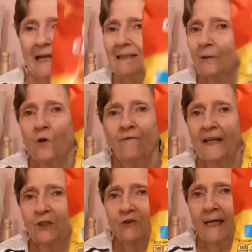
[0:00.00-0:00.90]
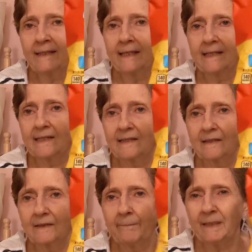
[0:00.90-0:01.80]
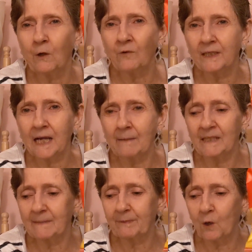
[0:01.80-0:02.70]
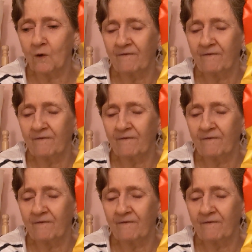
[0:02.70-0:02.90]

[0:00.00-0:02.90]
I don't know if I tried these. Let me know in the comments below